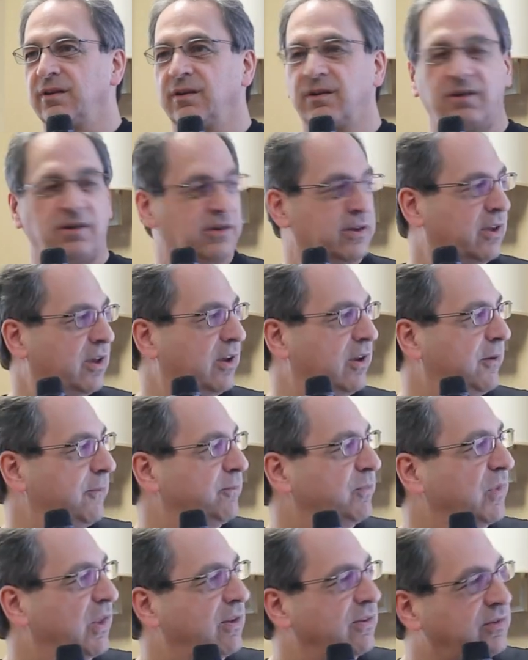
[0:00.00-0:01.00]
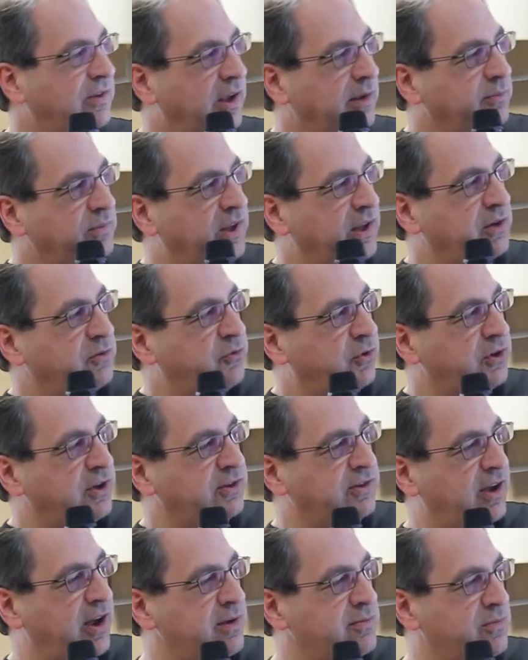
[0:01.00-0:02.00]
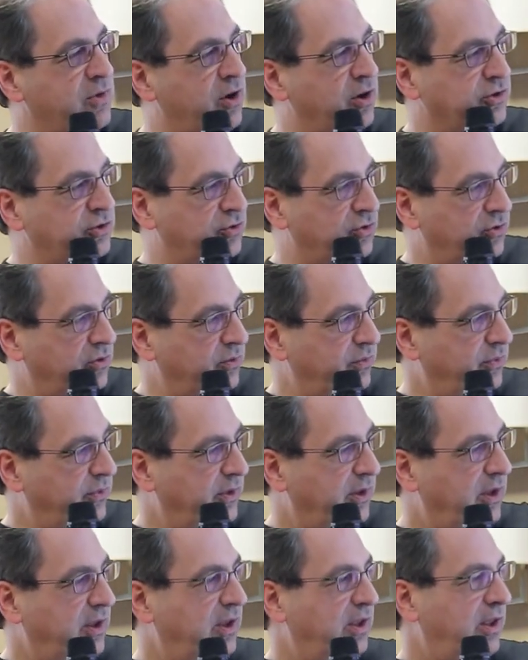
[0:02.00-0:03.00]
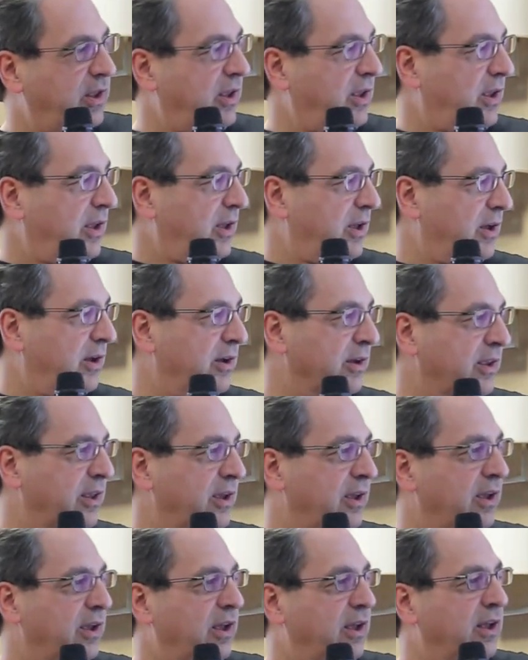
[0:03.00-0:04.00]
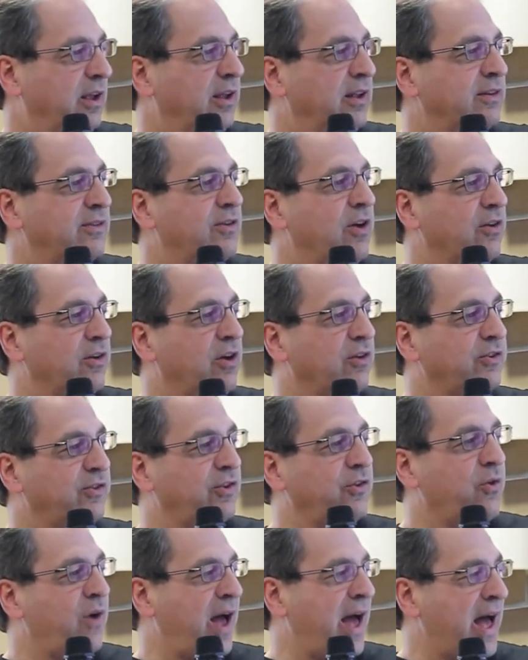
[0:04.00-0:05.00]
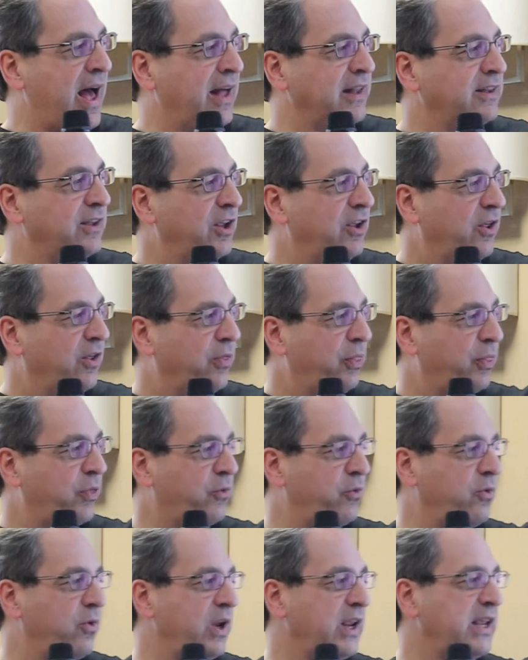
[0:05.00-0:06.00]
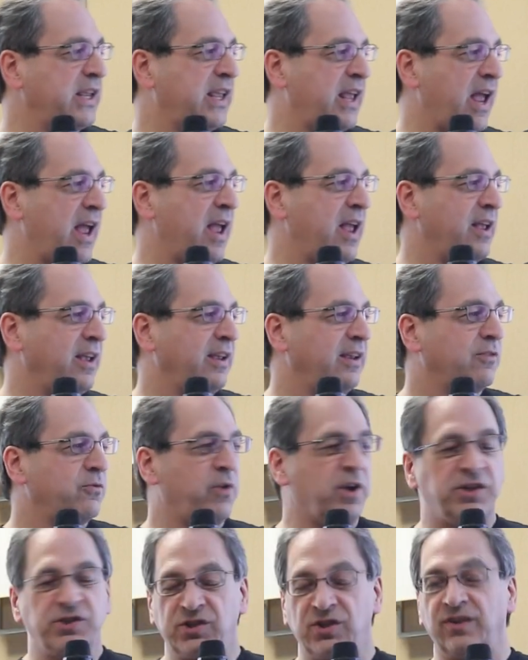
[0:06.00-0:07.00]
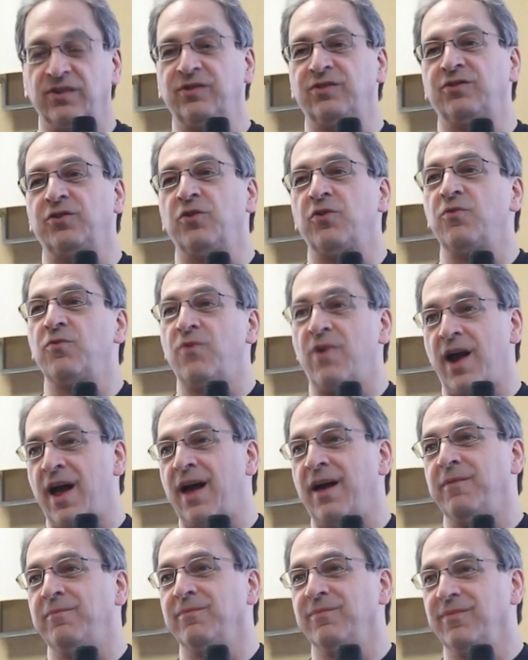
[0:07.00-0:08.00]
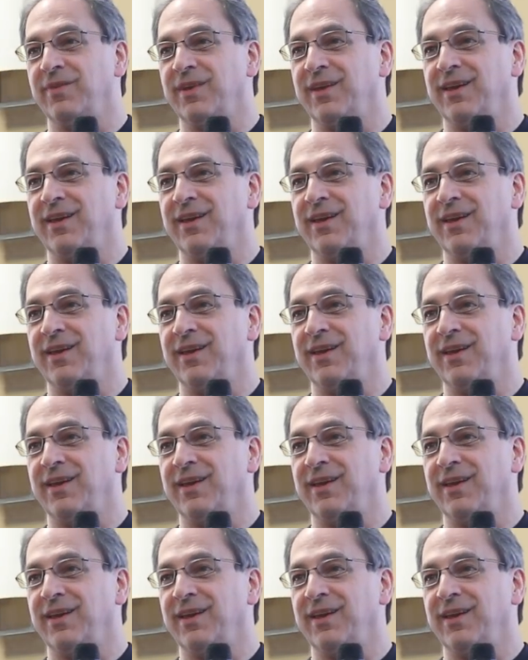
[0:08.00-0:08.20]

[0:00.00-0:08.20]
Okay? Same thing for the time module. Okay? It's going to also add 3K register RAM.